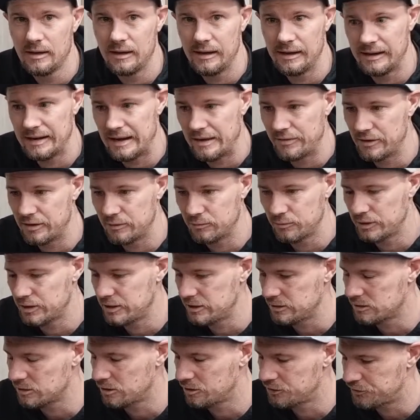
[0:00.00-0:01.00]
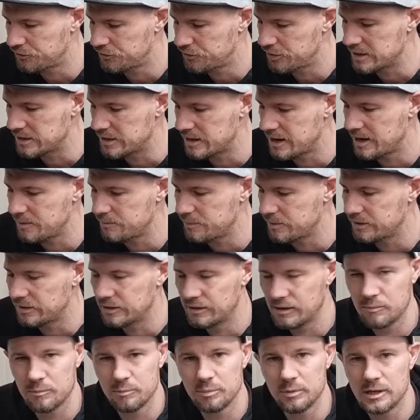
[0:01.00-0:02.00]
And then when he goes free camping
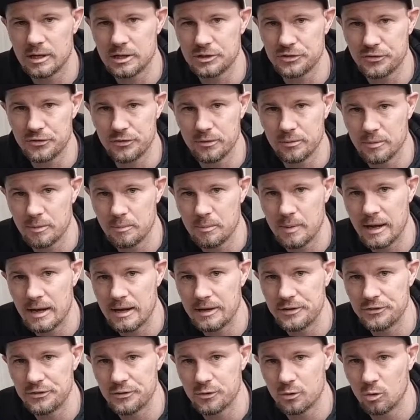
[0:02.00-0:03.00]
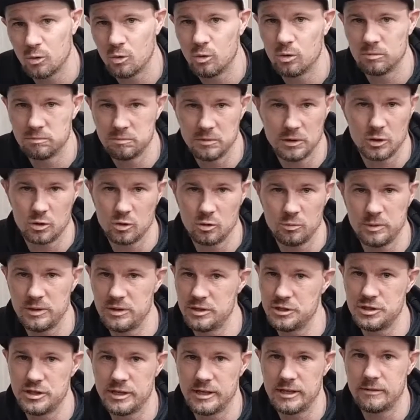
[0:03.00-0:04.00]
and unplugs from the mains, or it could
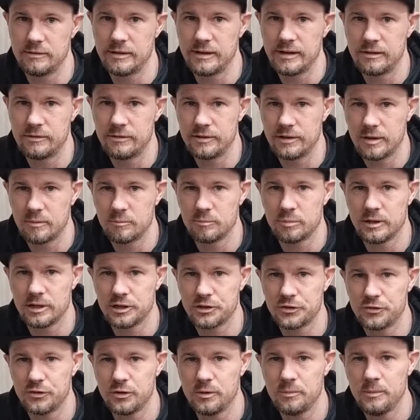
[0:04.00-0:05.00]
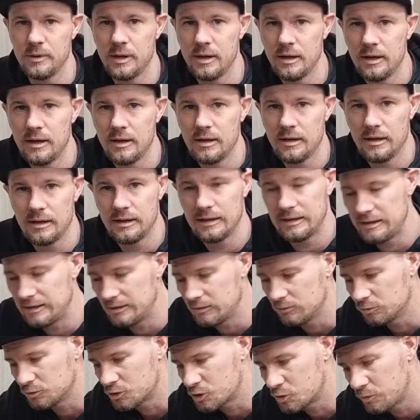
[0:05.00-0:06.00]
be the generator he unplugs from,
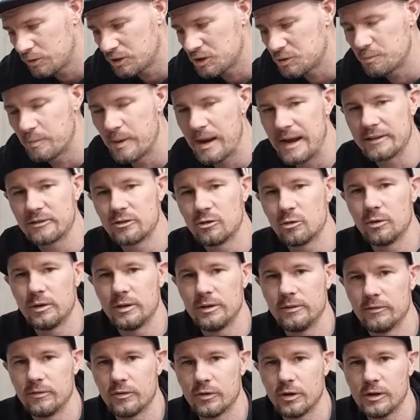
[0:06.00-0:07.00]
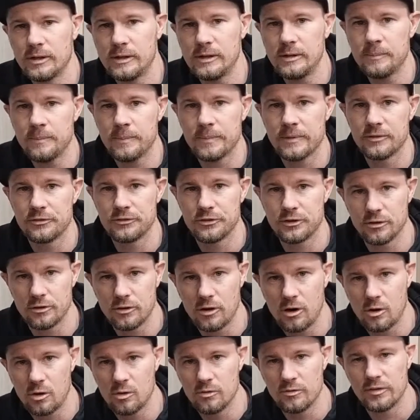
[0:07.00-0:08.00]
it'll switch back to an inverter. So
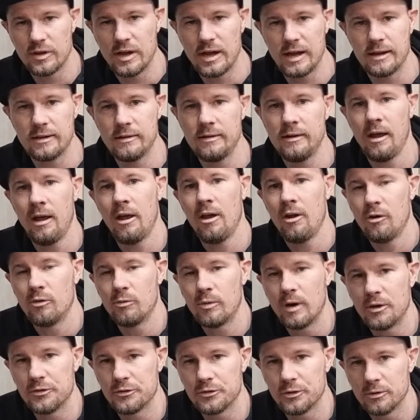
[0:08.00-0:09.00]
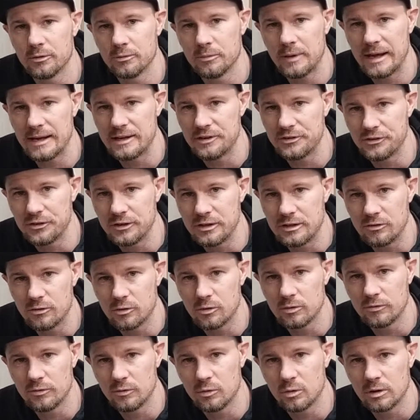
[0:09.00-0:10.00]
the whole van runs on AC
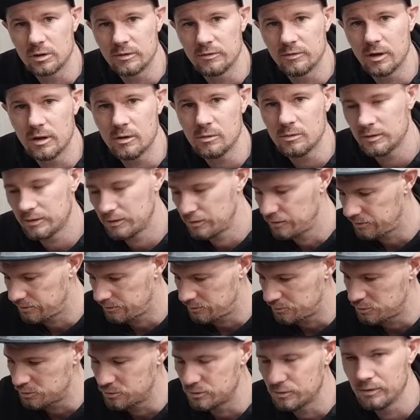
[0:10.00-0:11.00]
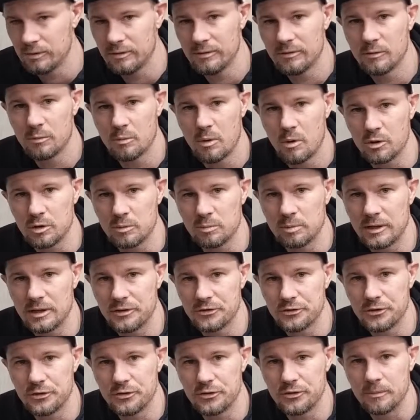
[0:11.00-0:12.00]
240 volt through the
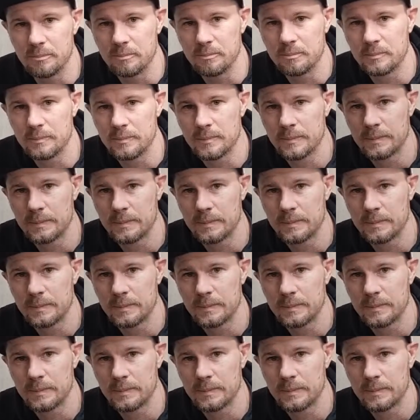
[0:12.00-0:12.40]
Multiplus system.